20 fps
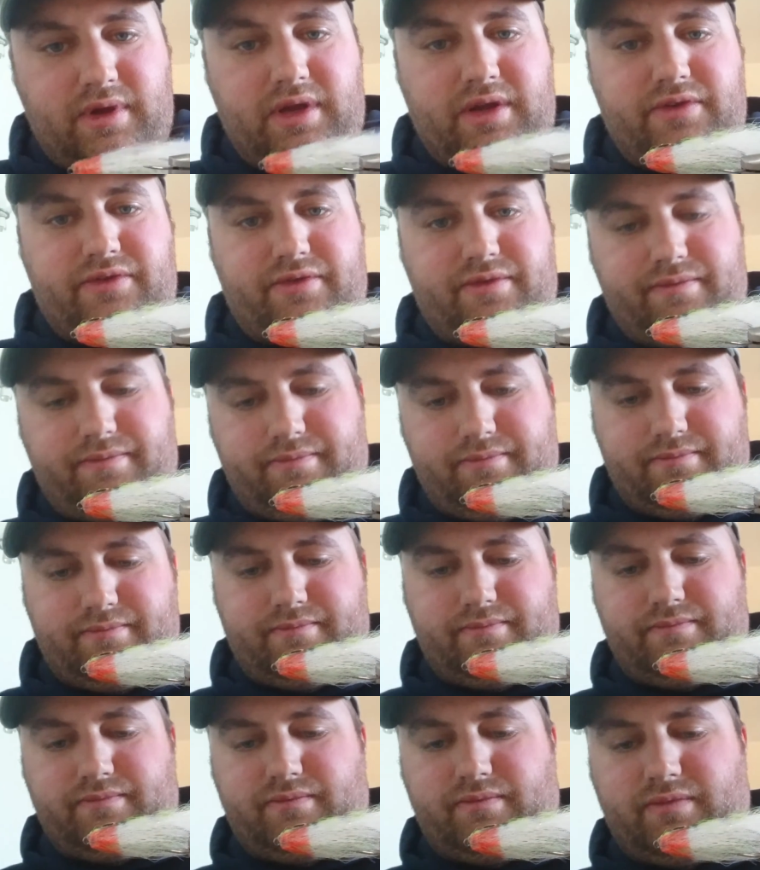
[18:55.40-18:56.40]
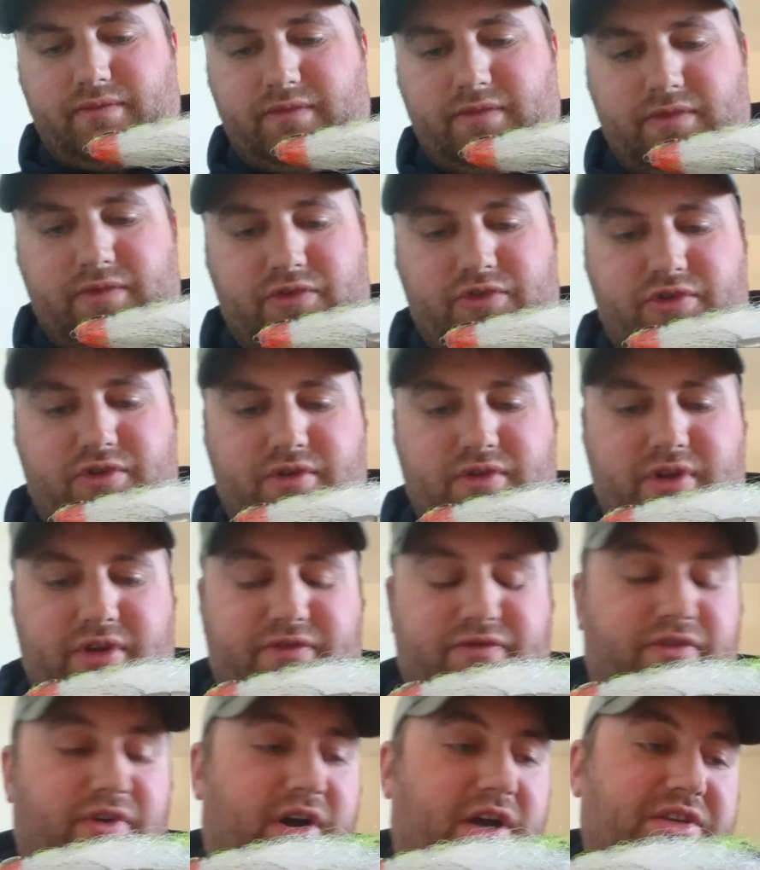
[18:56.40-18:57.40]
These
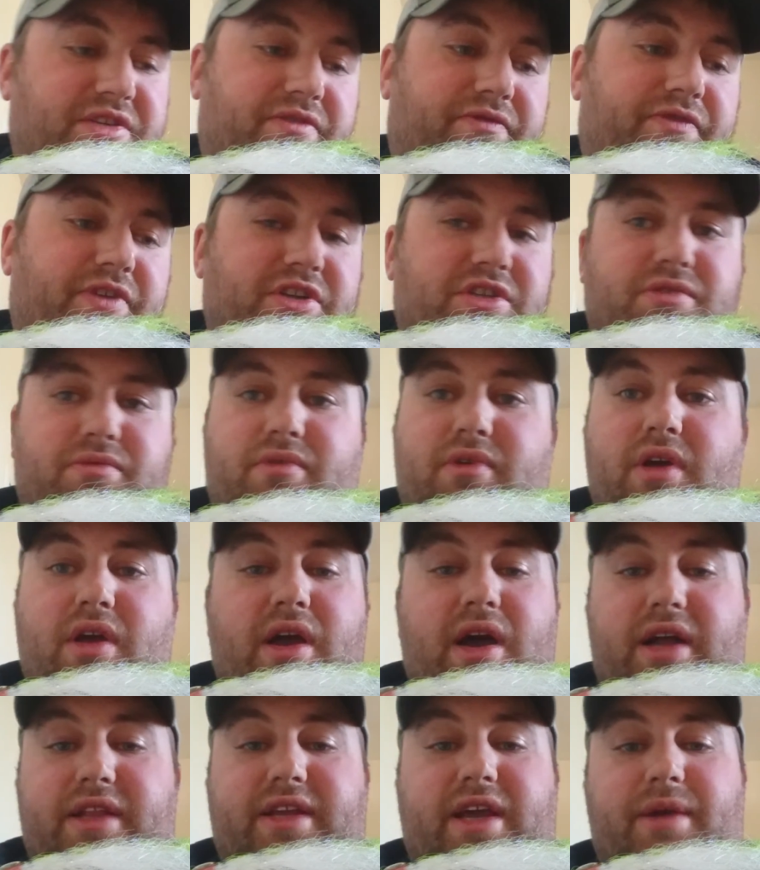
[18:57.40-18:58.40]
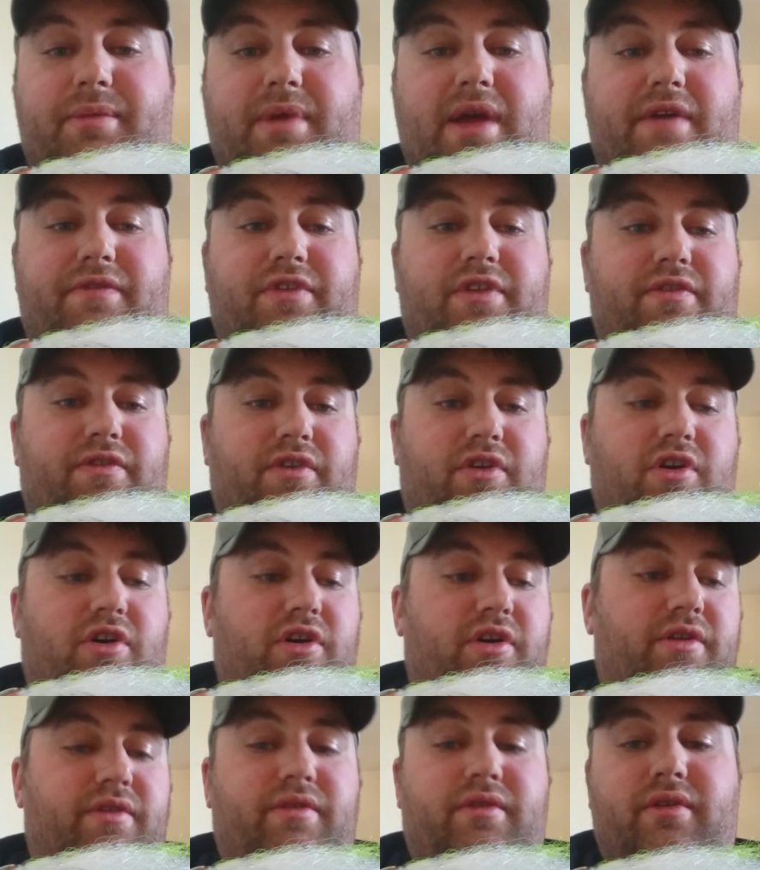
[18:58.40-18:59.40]
flies are fish. I tie them every different
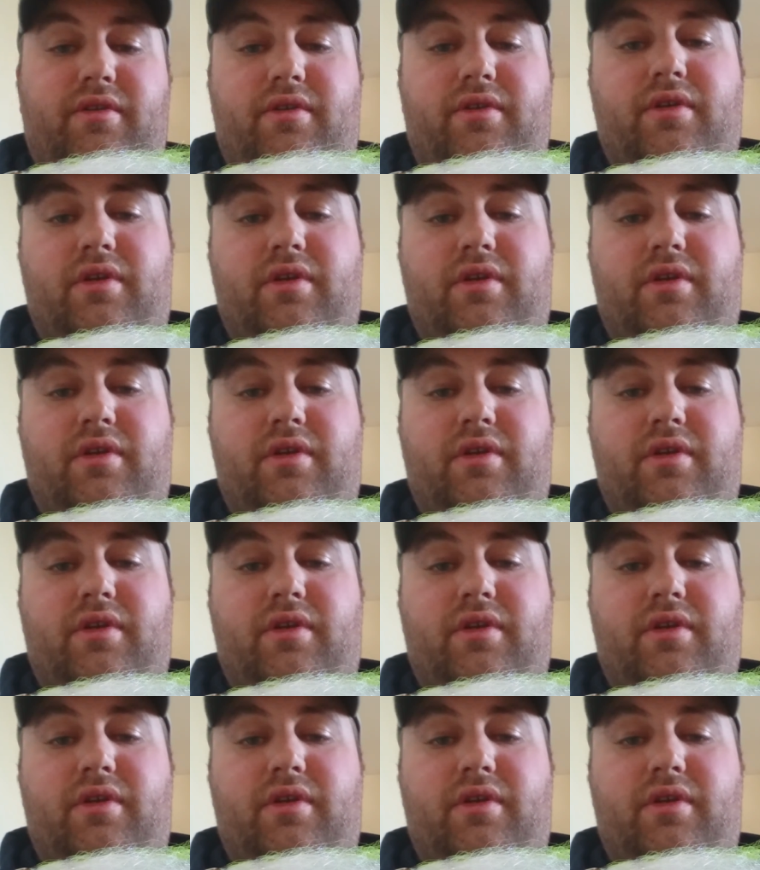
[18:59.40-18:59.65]
colour,